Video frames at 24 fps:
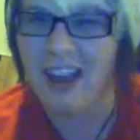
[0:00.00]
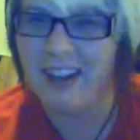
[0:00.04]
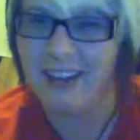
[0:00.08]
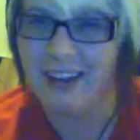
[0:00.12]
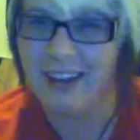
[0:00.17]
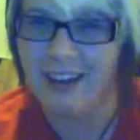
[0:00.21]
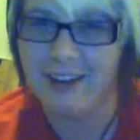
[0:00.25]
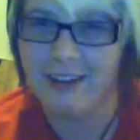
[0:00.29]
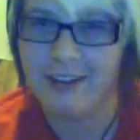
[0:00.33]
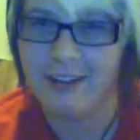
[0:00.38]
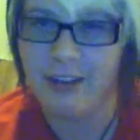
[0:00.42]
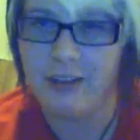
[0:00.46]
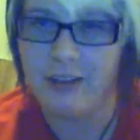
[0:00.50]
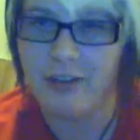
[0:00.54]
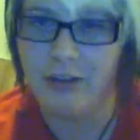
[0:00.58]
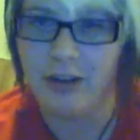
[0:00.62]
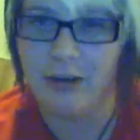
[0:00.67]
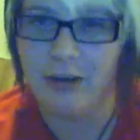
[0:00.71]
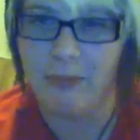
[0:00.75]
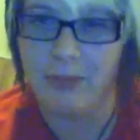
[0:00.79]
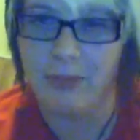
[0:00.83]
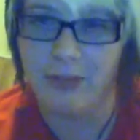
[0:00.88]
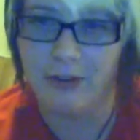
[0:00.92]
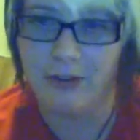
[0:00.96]
I think I just said
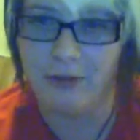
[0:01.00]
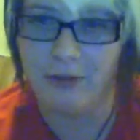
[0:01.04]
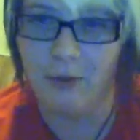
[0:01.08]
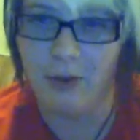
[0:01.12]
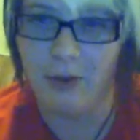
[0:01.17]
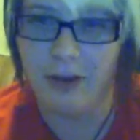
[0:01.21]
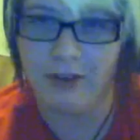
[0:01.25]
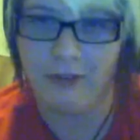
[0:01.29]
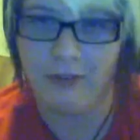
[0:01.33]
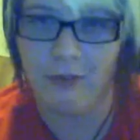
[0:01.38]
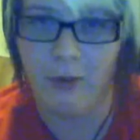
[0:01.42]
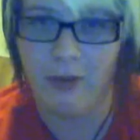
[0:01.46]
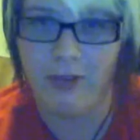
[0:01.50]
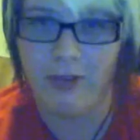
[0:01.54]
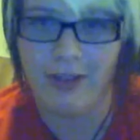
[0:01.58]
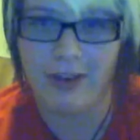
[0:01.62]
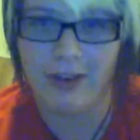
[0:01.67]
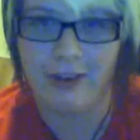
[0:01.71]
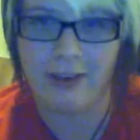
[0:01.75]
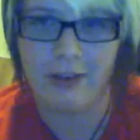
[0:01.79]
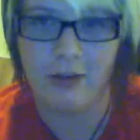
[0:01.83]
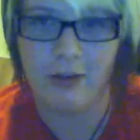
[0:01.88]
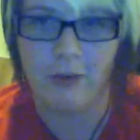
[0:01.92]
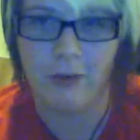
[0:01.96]
three, but that's four
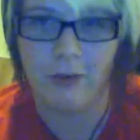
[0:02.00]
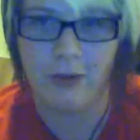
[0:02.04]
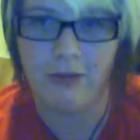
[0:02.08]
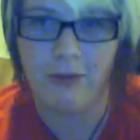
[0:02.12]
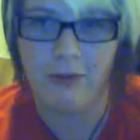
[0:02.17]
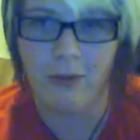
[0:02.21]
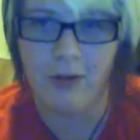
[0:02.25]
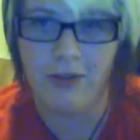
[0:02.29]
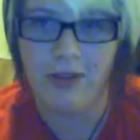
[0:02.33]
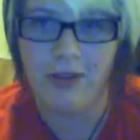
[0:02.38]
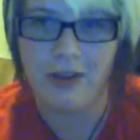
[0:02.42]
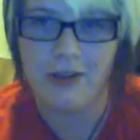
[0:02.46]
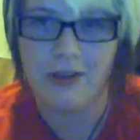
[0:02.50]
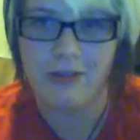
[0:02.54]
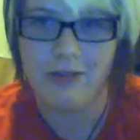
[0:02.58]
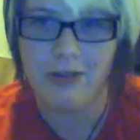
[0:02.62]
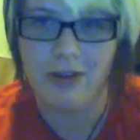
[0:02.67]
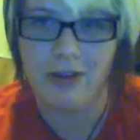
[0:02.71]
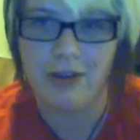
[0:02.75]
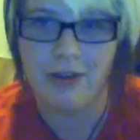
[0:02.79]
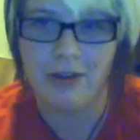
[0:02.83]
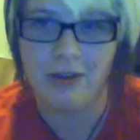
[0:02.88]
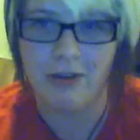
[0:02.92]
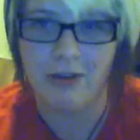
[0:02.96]
things. The only four things
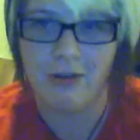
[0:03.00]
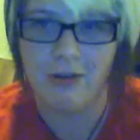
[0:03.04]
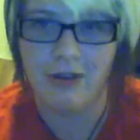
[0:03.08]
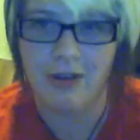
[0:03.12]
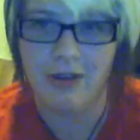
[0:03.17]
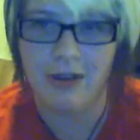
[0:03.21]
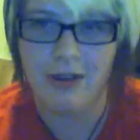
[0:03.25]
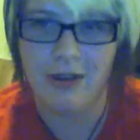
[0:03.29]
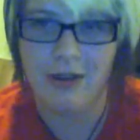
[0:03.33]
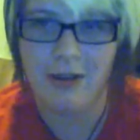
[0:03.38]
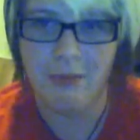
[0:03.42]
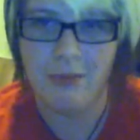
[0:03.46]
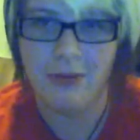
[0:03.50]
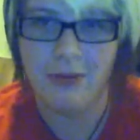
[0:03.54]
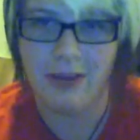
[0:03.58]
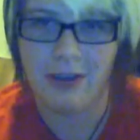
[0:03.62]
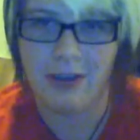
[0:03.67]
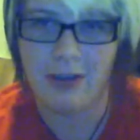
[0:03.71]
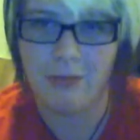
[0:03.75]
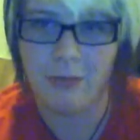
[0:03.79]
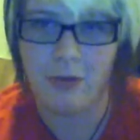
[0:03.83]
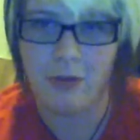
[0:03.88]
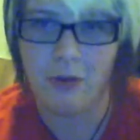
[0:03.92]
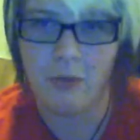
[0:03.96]
you can do
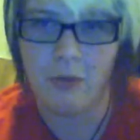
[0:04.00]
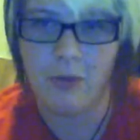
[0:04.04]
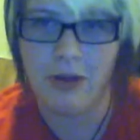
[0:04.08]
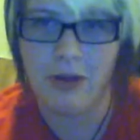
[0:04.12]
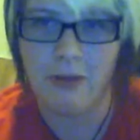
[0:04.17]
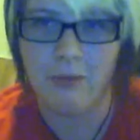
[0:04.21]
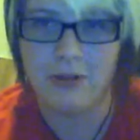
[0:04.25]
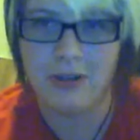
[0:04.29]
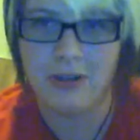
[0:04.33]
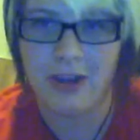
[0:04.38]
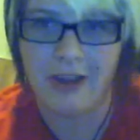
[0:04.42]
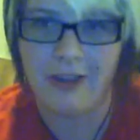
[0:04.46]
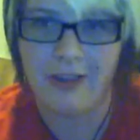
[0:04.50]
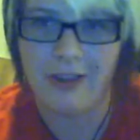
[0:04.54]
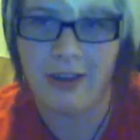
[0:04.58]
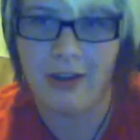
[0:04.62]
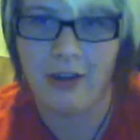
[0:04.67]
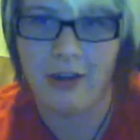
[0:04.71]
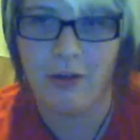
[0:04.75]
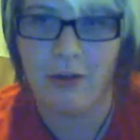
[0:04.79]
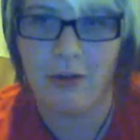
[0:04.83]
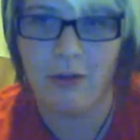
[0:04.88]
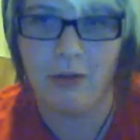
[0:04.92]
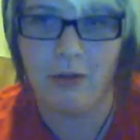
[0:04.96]
besides smoke weed, which I
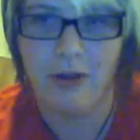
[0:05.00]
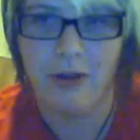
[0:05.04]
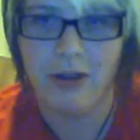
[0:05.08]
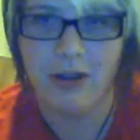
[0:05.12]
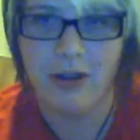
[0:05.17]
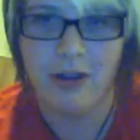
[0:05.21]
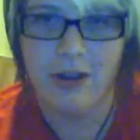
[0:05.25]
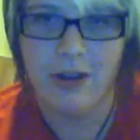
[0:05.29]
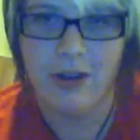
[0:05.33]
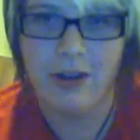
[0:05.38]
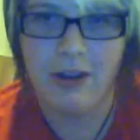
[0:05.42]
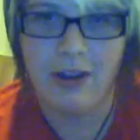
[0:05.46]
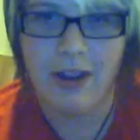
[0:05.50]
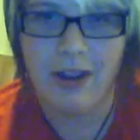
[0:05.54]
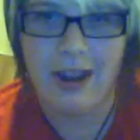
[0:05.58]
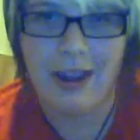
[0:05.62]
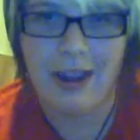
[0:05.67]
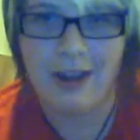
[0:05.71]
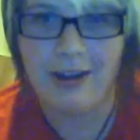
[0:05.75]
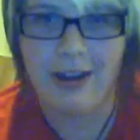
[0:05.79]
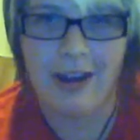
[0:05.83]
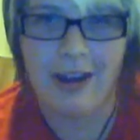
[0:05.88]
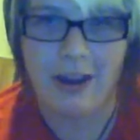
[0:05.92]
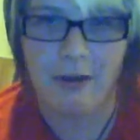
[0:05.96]
think go
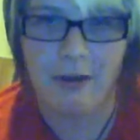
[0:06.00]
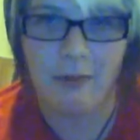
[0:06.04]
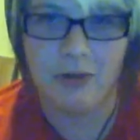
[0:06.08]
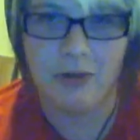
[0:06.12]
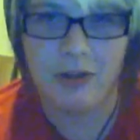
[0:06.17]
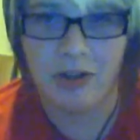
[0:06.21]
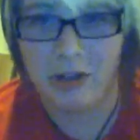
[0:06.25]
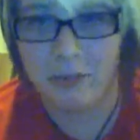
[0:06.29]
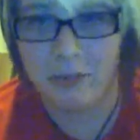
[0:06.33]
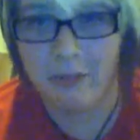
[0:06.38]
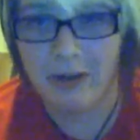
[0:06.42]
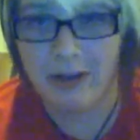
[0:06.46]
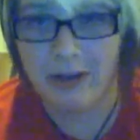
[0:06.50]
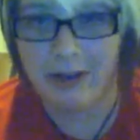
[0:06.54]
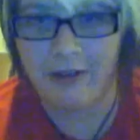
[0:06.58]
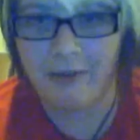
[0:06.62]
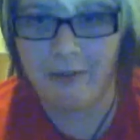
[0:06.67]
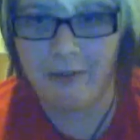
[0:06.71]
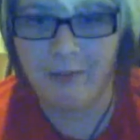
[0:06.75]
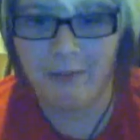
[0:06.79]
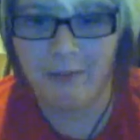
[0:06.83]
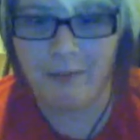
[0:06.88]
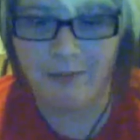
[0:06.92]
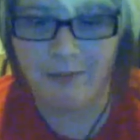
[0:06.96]
hand in hand with drink beer.
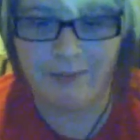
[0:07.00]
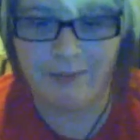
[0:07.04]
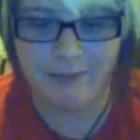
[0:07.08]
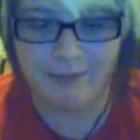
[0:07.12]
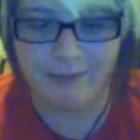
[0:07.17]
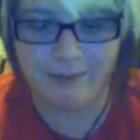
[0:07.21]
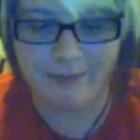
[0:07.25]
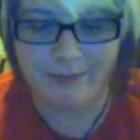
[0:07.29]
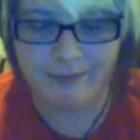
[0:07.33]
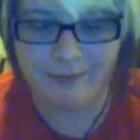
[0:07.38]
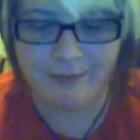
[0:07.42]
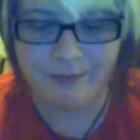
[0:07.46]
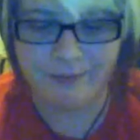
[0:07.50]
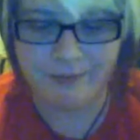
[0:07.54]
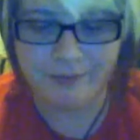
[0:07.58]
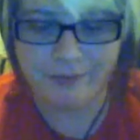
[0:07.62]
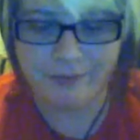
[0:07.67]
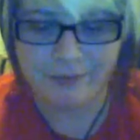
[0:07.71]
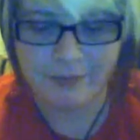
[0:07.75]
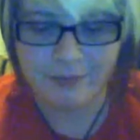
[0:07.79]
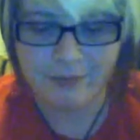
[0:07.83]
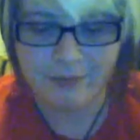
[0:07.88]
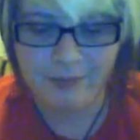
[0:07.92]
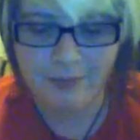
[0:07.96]
I
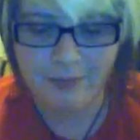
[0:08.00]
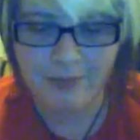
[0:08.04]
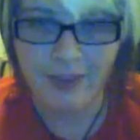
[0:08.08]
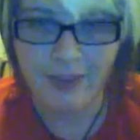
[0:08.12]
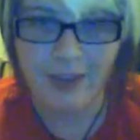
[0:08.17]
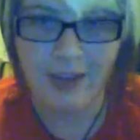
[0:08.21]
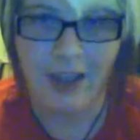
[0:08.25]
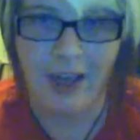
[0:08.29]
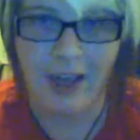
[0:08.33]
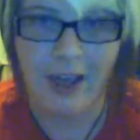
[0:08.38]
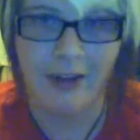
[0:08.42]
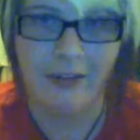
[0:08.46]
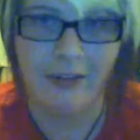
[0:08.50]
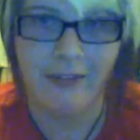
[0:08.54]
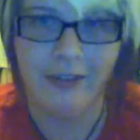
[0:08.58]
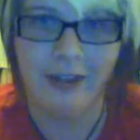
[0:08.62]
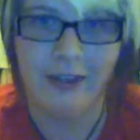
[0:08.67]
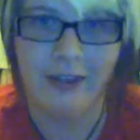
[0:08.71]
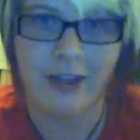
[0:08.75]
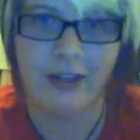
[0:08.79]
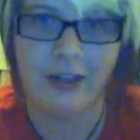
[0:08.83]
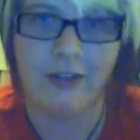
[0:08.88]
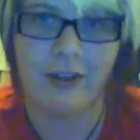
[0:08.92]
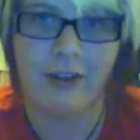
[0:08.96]
don't
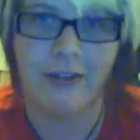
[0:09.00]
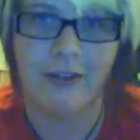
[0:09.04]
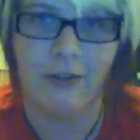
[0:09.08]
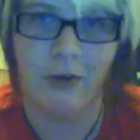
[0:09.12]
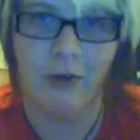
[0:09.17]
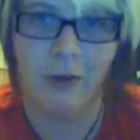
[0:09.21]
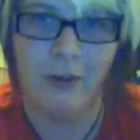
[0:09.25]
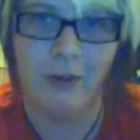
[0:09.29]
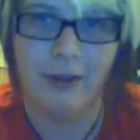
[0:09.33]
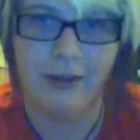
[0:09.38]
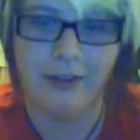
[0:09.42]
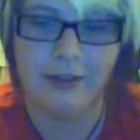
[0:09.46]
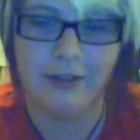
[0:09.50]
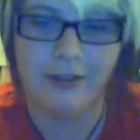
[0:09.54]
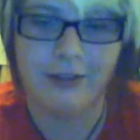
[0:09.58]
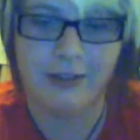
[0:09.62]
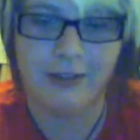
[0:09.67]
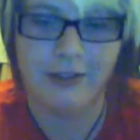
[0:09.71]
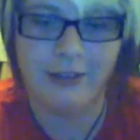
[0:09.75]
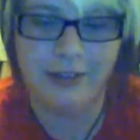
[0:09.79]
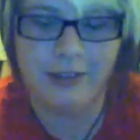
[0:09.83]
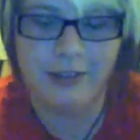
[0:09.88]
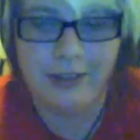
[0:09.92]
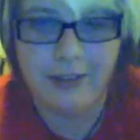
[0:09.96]
really like to ride four wheelers.
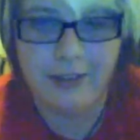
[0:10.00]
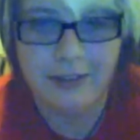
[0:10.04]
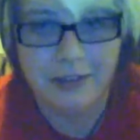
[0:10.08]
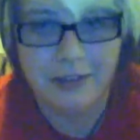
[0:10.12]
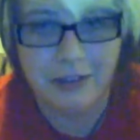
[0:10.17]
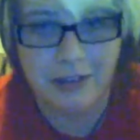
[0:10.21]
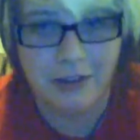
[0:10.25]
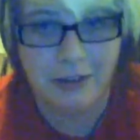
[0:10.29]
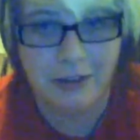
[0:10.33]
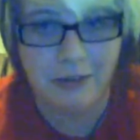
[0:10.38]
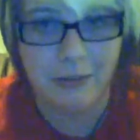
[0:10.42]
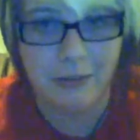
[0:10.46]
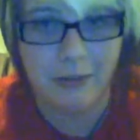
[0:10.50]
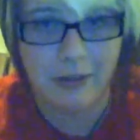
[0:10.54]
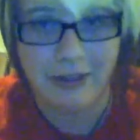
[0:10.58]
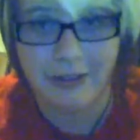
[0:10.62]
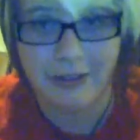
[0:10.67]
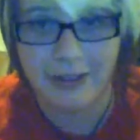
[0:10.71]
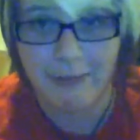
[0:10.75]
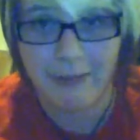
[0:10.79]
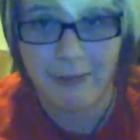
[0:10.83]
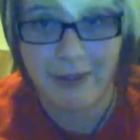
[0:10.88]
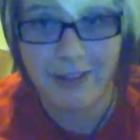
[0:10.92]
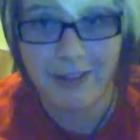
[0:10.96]
It's chill,
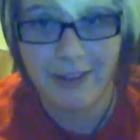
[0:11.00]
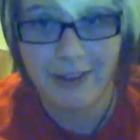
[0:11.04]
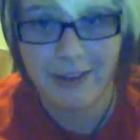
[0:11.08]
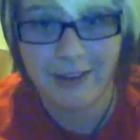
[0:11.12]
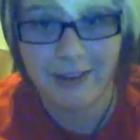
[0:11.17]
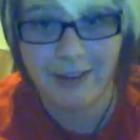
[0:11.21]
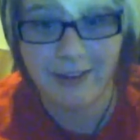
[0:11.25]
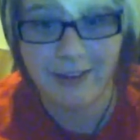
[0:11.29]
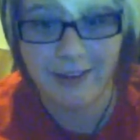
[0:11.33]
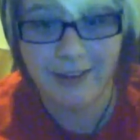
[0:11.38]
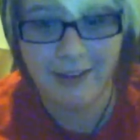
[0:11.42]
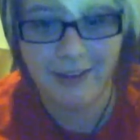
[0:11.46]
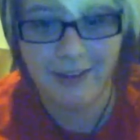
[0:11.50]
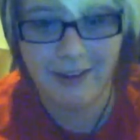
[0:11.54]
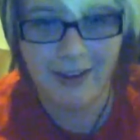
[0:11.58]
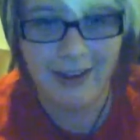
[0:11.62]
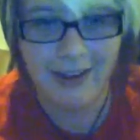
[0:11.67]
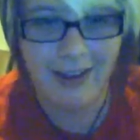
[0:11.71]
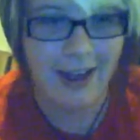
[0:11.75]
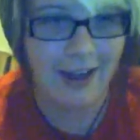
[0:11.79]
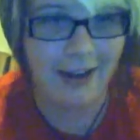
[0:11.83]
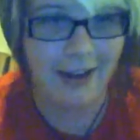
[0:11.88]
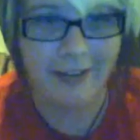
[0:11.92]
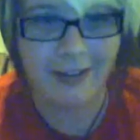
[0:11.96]
whatever's not my thing.
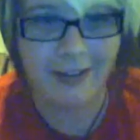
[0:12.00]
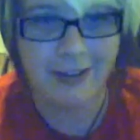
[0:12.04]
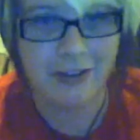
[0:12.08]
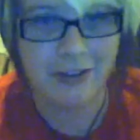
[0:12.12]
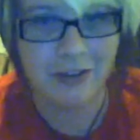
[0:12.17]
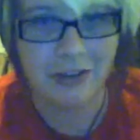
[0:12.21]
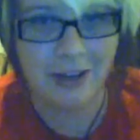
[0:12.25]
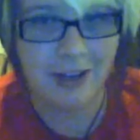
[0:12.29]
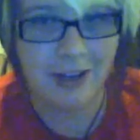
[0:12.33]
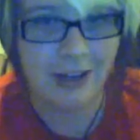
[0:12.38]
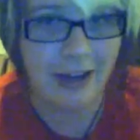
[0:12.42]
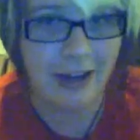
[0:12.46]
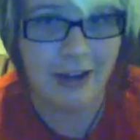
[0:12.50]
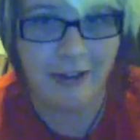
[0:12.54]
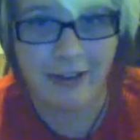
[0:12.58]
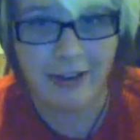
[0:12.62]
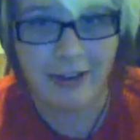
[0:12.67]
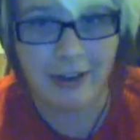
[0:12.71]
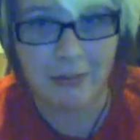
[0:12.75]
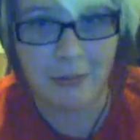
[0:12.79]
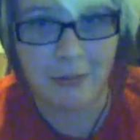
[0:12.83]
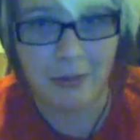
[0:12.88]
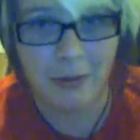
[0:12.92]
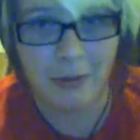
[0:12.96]
I don't like to drink. I don't
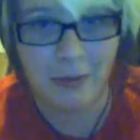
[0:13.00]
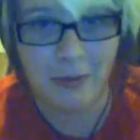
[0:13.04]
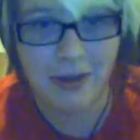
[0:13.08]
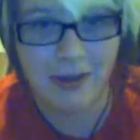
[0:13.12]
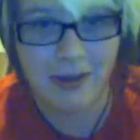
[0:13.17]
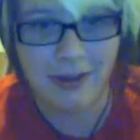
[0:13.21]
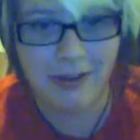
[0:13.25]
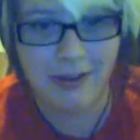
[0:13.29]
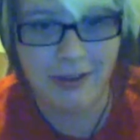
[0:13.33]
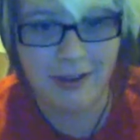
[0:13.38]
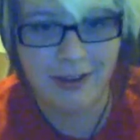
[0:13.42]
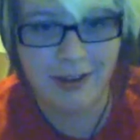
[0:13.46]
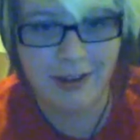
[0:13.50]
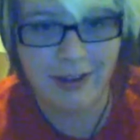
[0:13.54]
like to smoke weed,